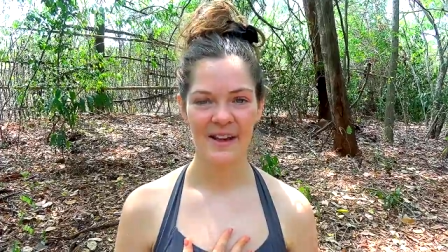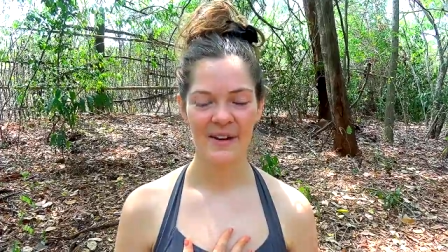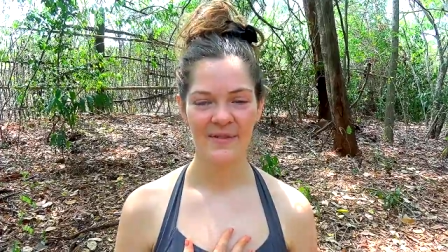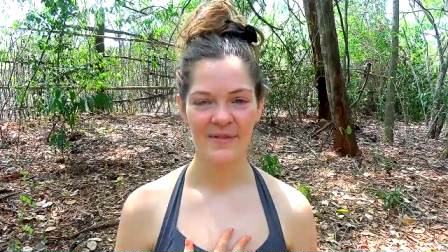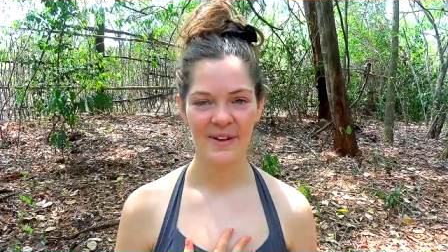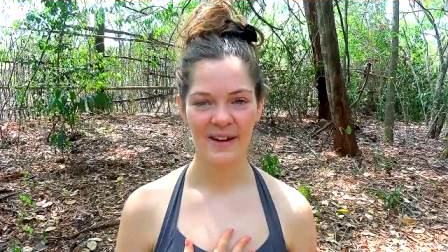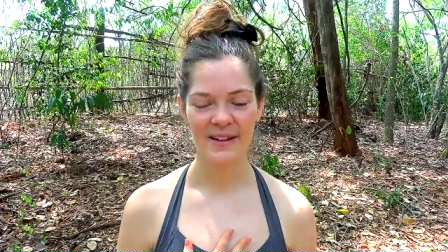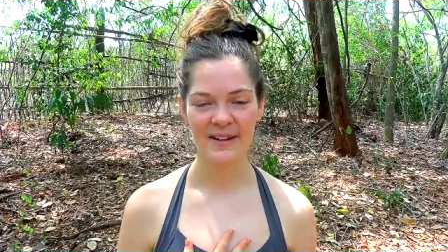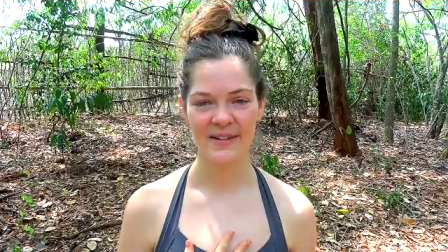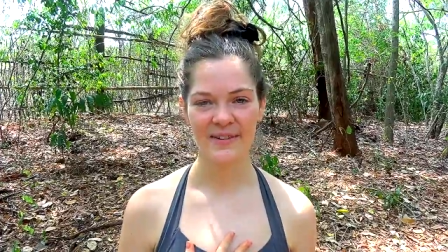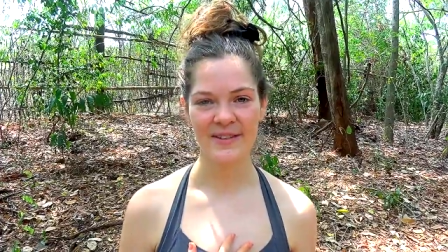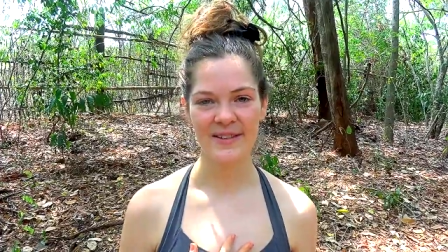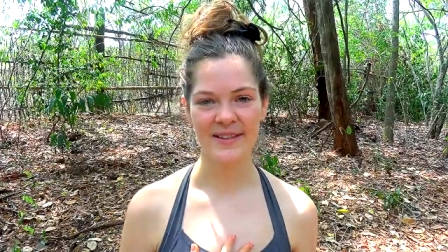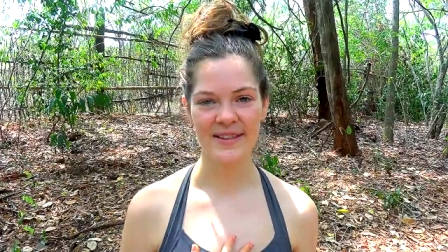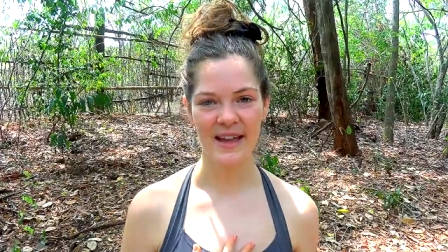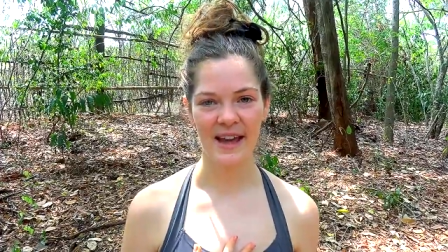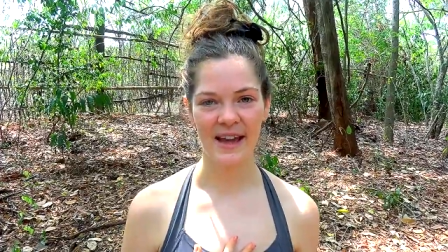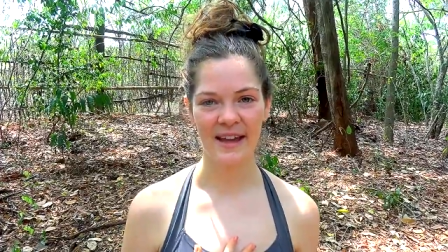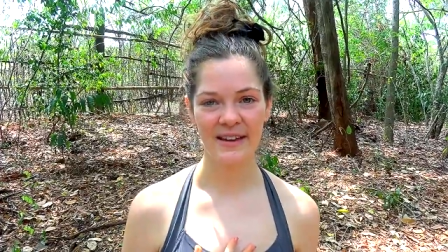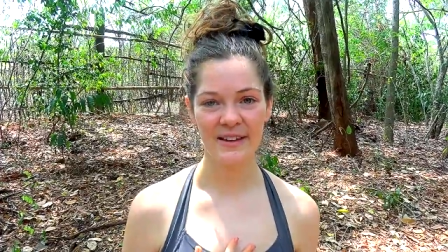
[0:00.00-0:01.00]
when you
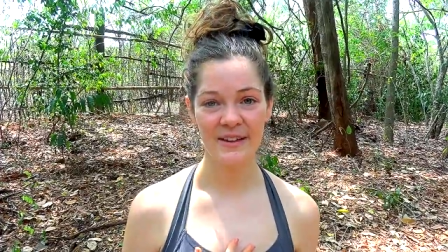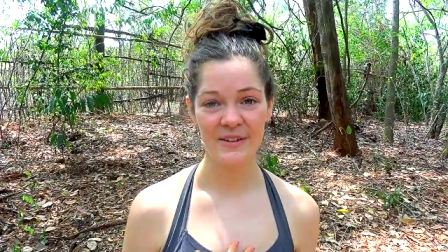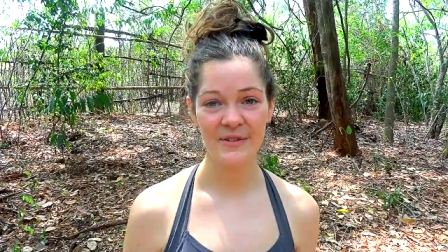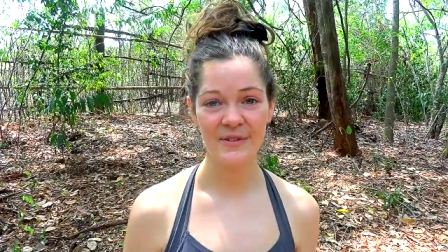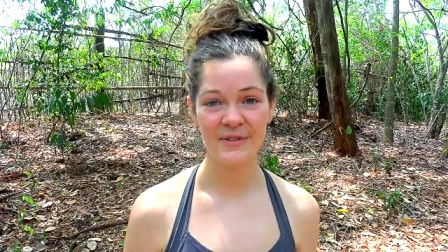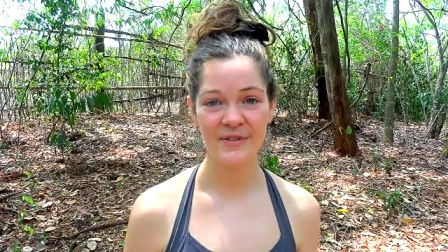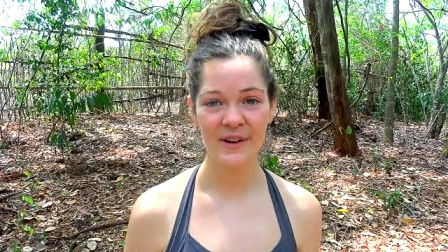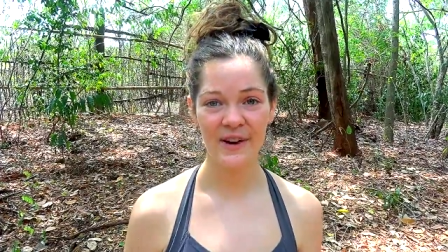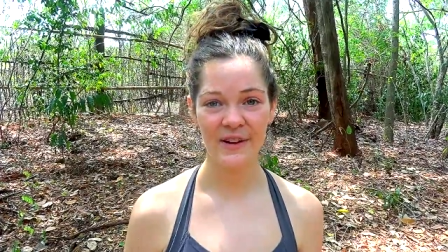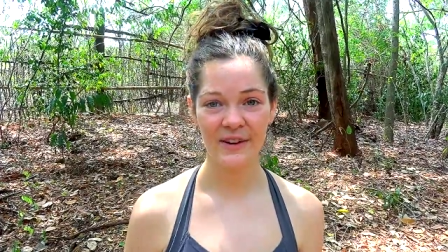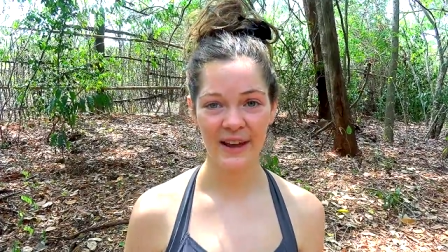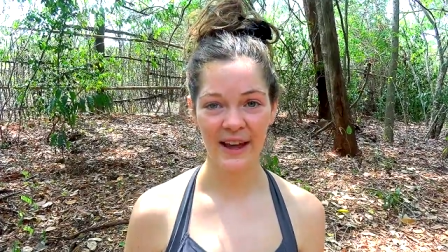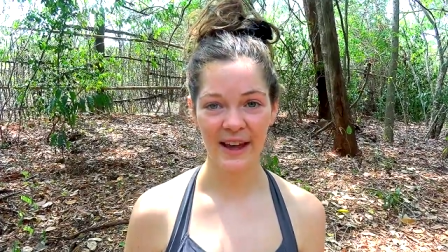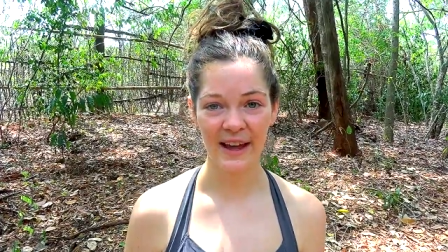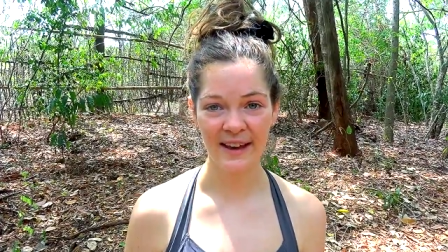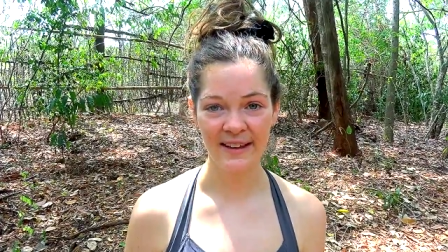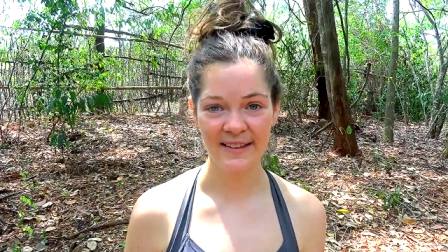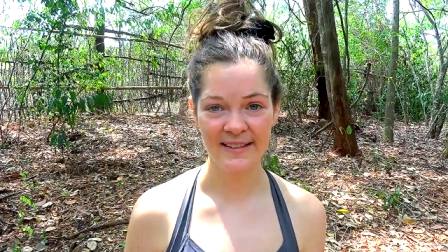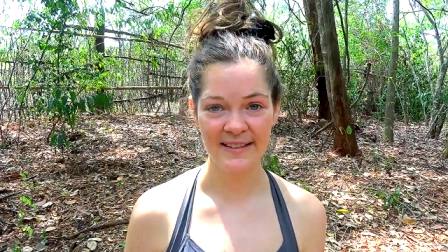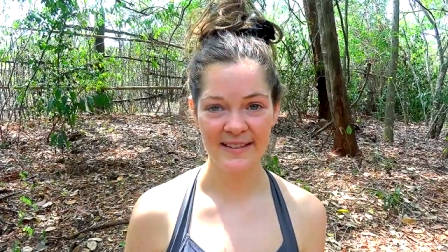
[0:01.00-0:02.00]
said you felt
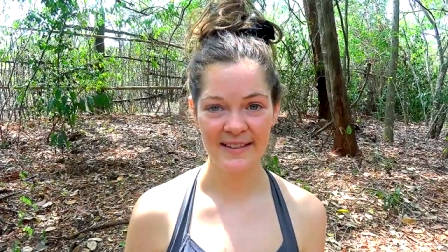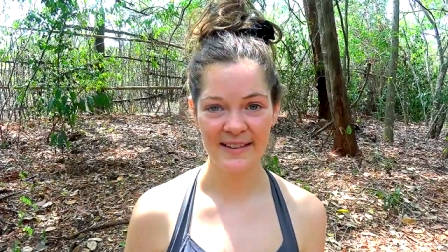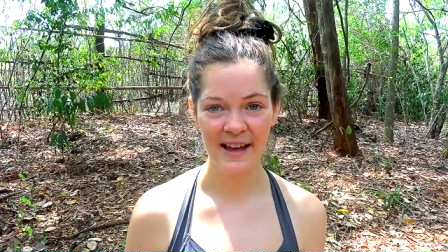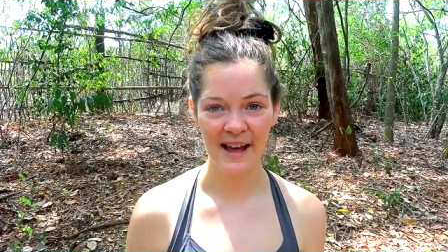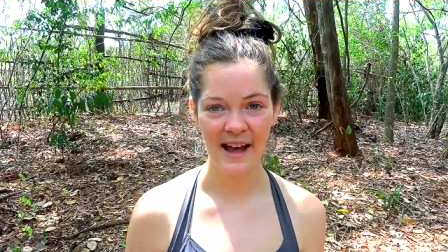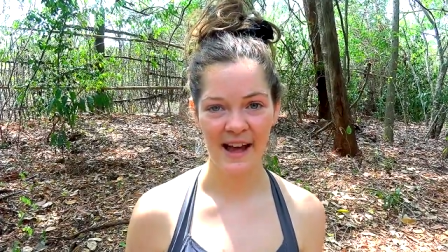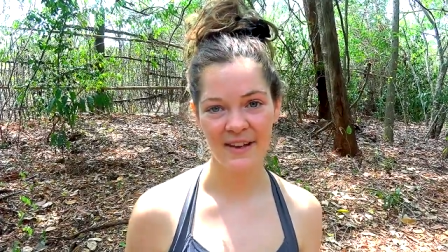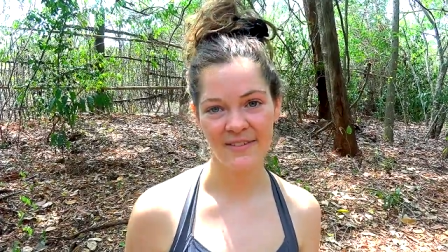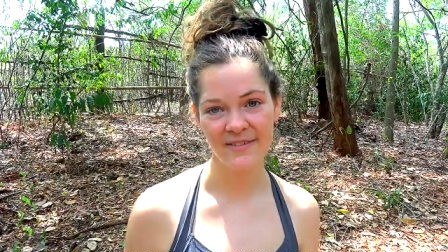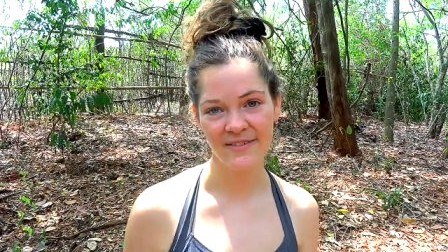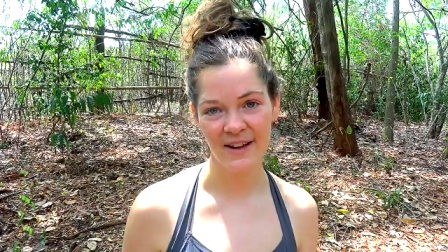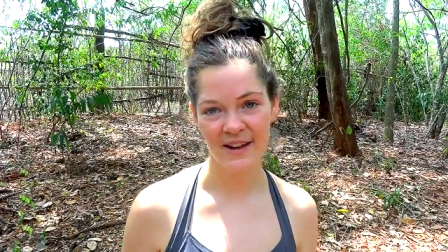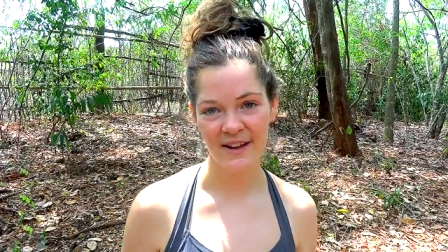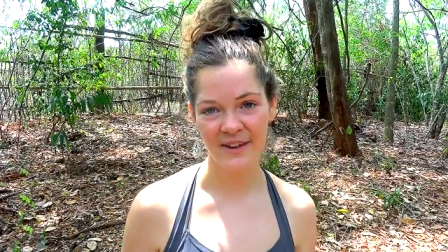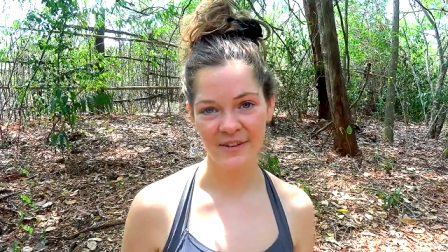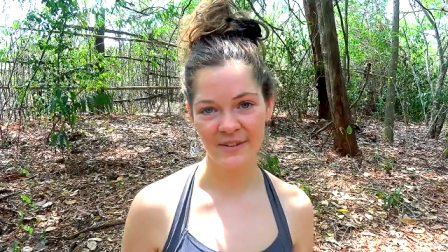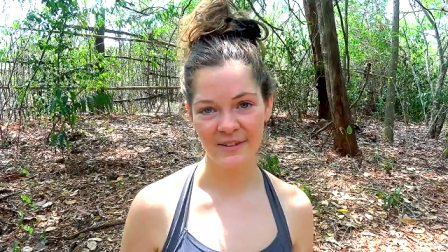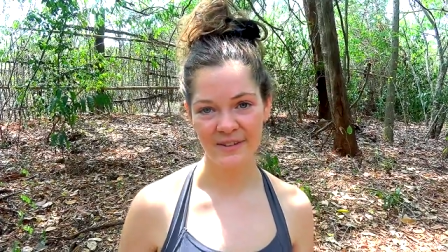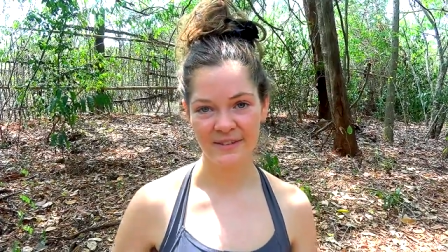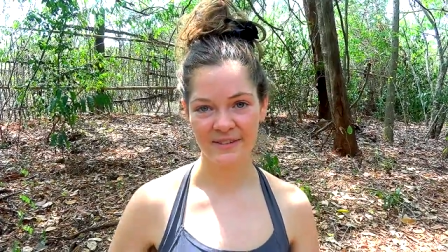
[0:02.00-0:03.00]
X, I
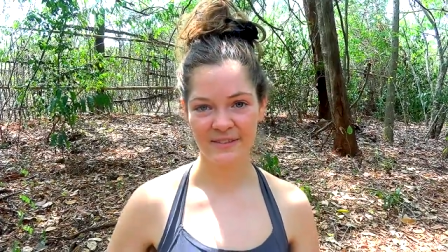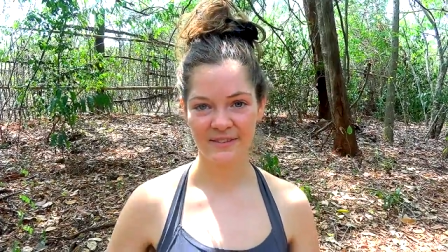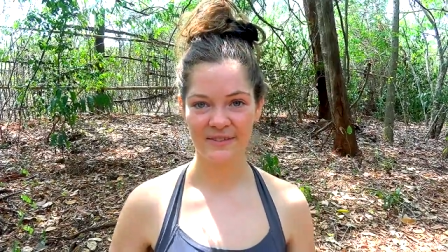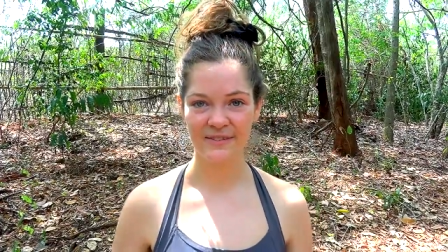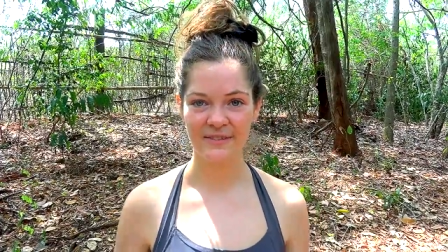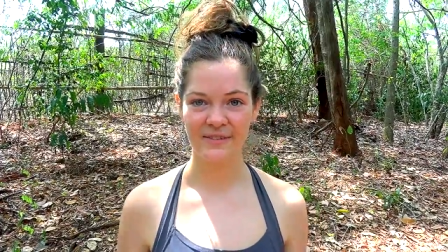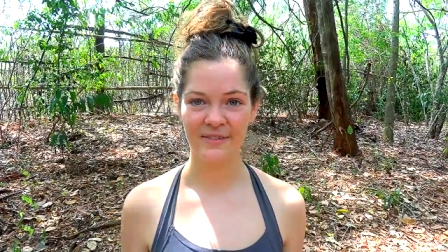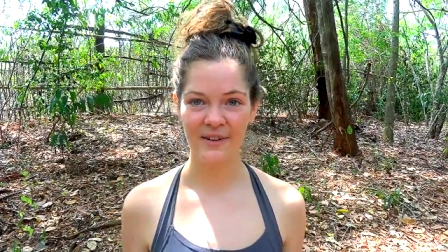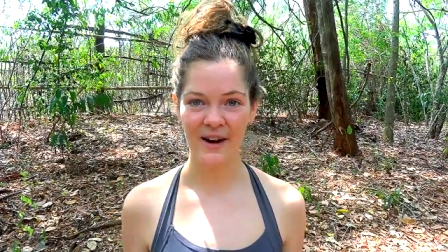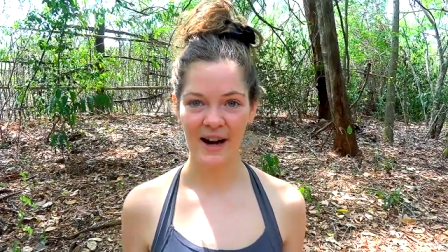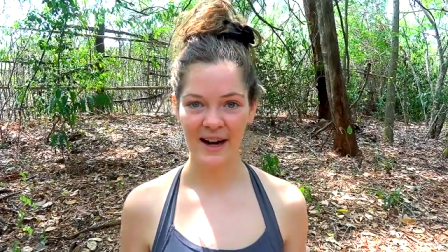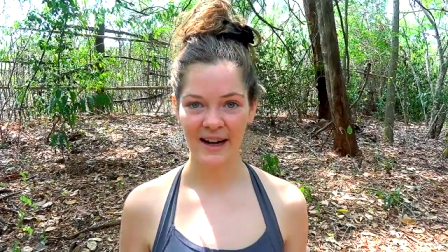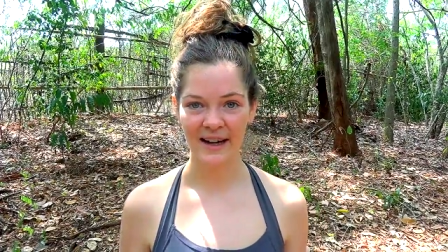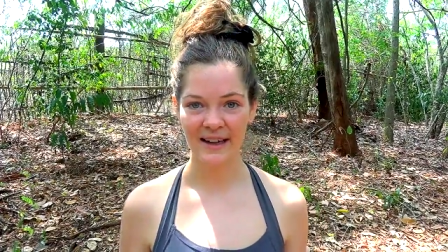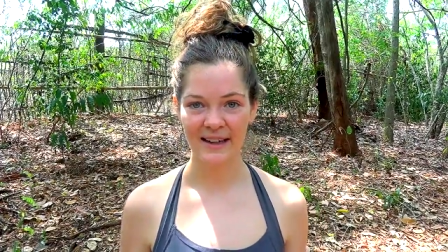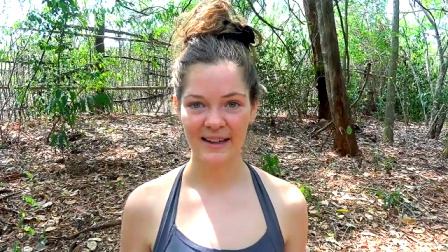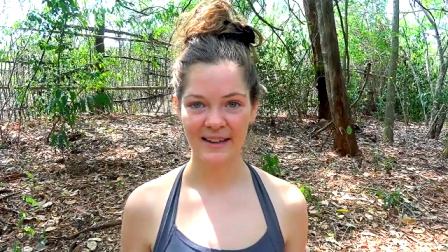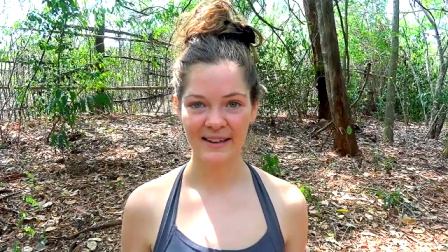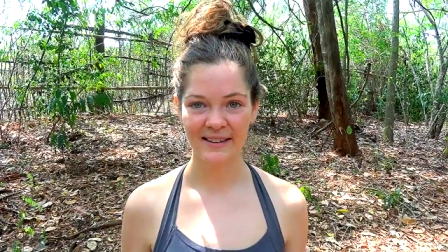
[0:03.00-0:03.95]
felt Y.